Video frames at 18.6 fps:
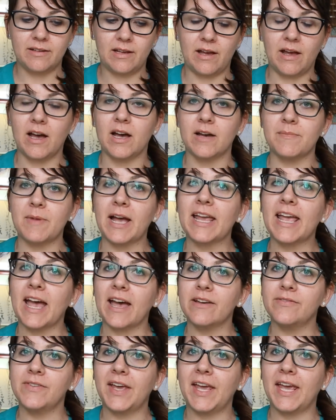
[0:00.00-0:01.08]
I
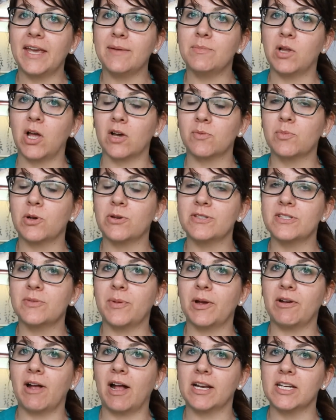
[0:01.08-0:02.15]
have a blog post
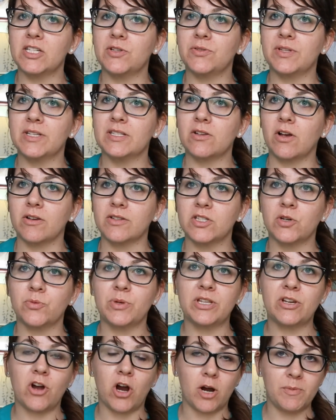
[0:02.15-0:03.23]
about how to do this also
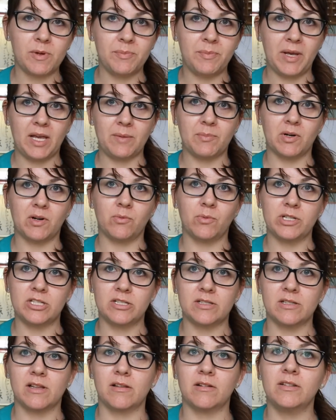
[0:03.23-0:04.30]
with carbon paper, which
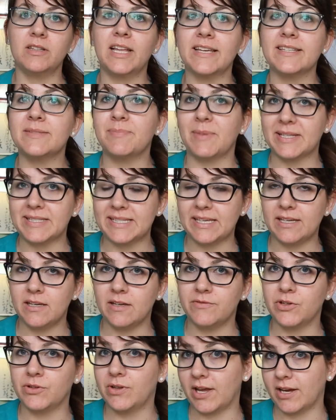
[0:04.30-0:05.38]
is a little less messy.
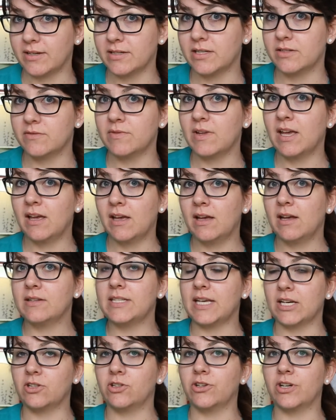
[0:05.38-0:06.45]
If you'd like to
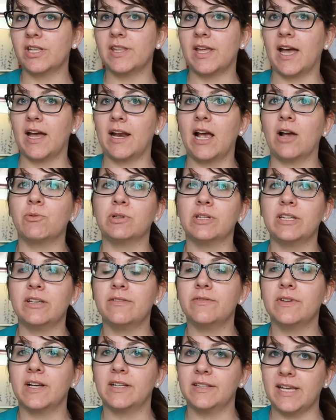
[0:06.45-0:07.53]
take a look at that, I will
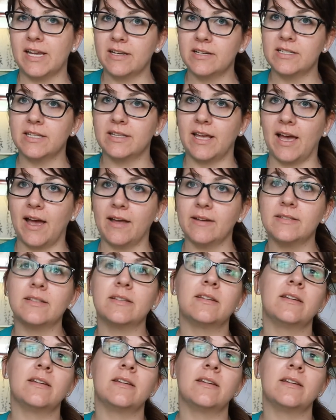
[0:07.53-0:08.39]
leave a link to that.